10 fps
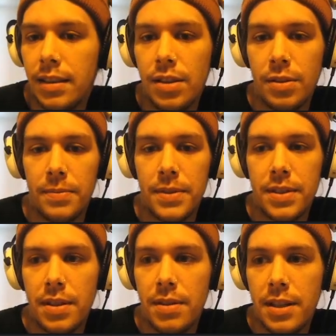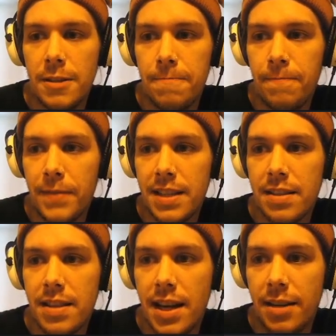Cool, so
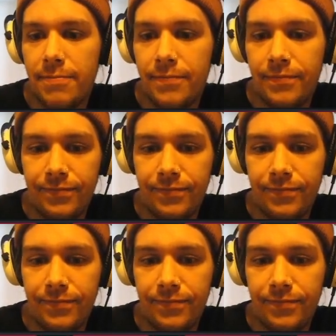that's that.